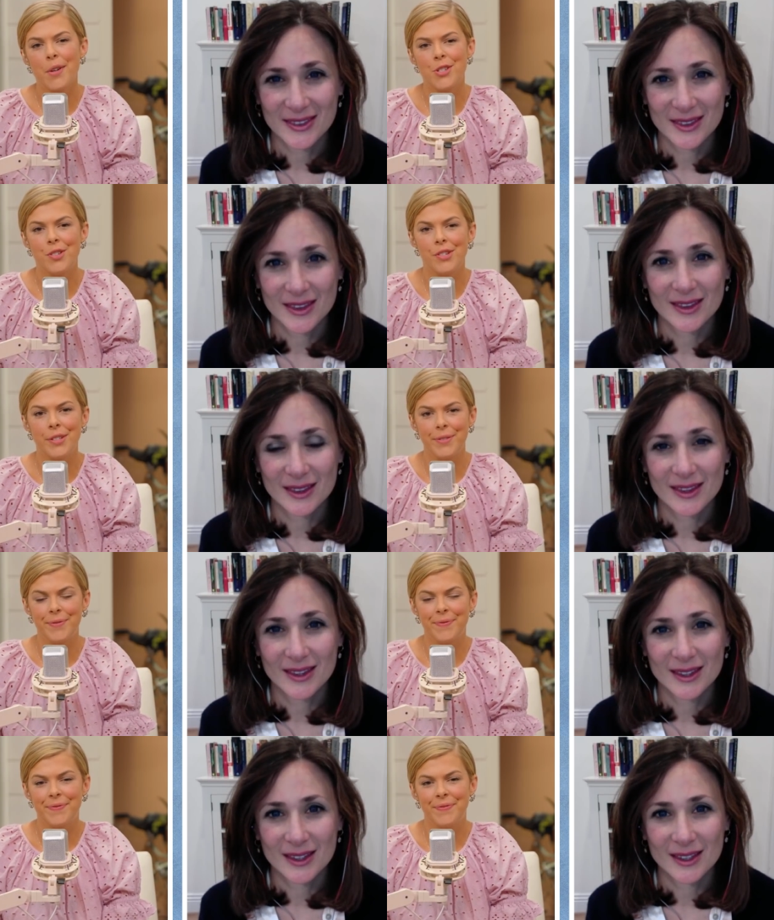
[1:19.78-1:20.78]
Speaker 1: what you do?
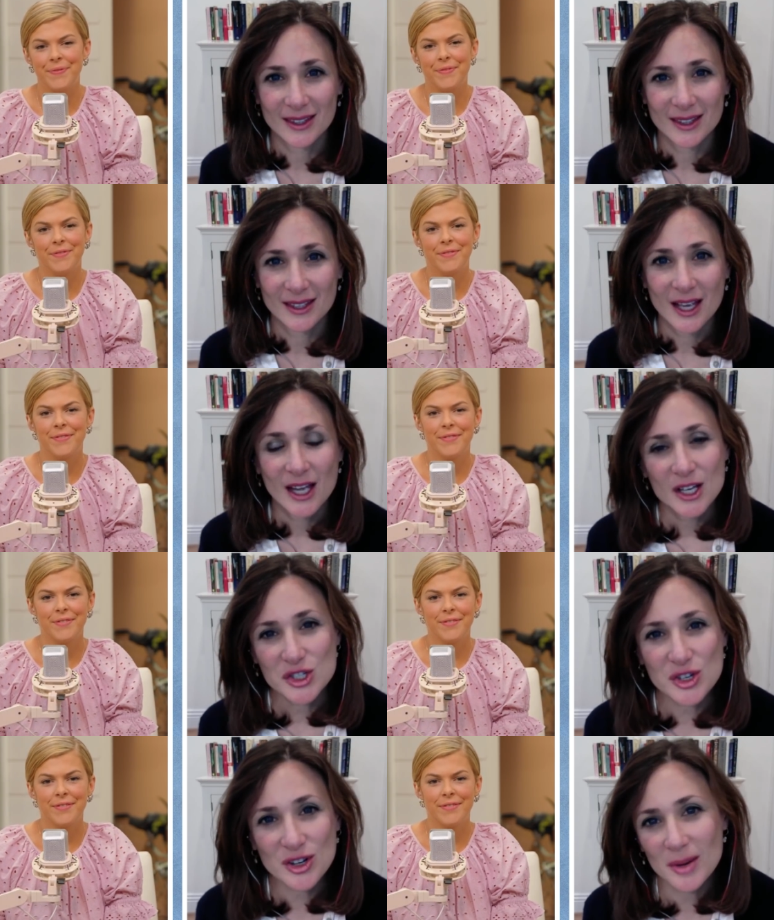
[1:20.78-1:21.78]

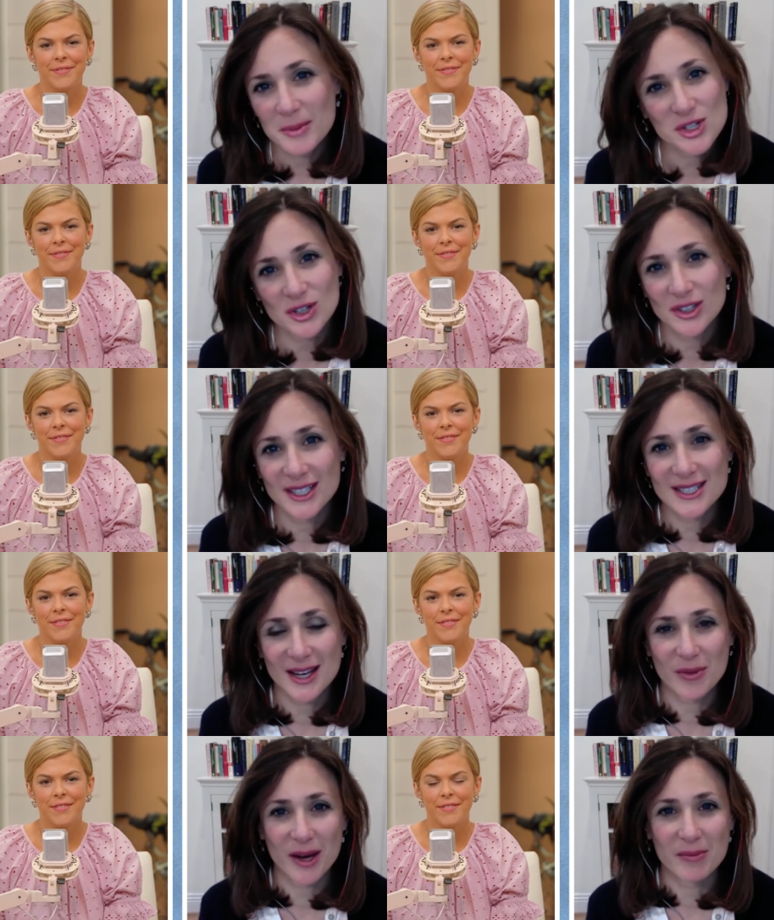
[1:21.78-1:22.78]
Speaker 2: Sure, I'm a journalist. I
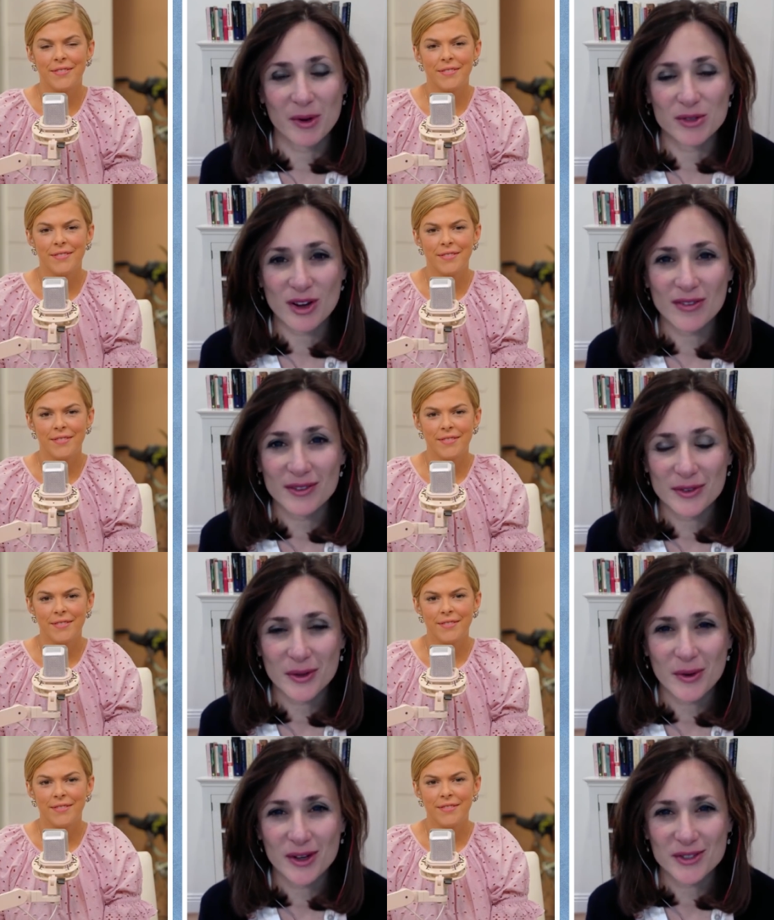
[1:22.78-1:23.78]
write most often for the
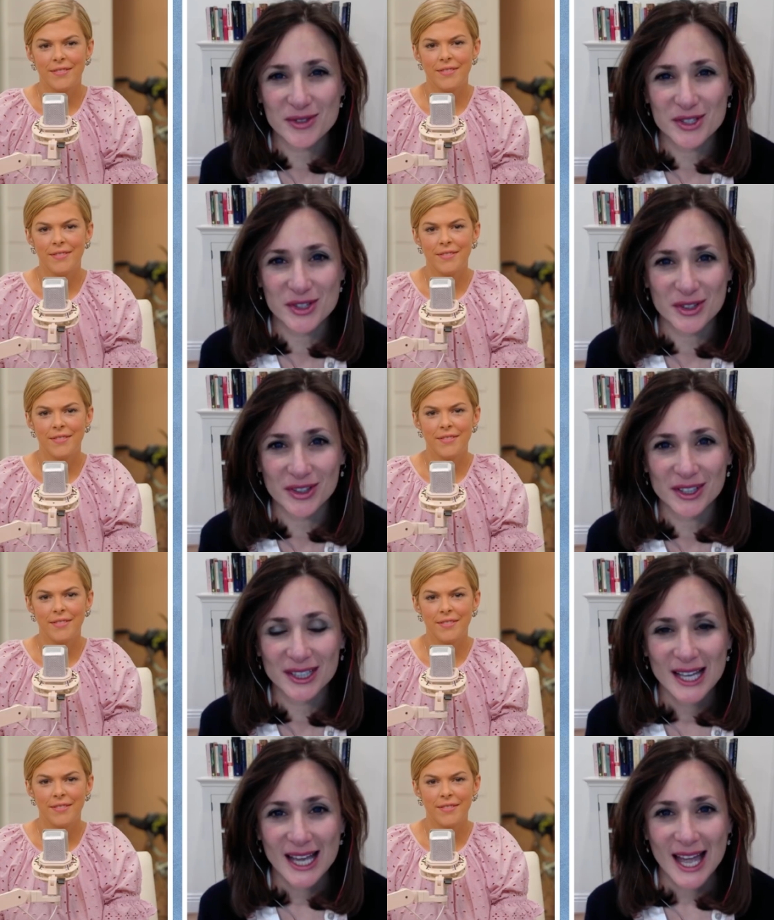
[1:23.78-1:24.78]
Wall Street Journal,
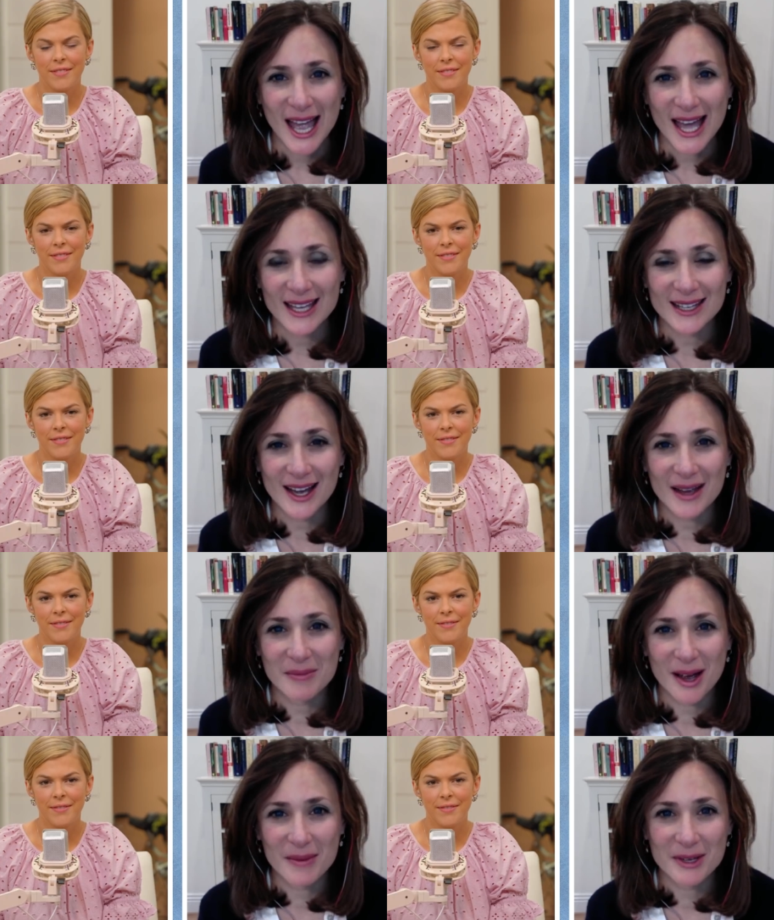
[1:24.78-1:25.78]
and I'm I'm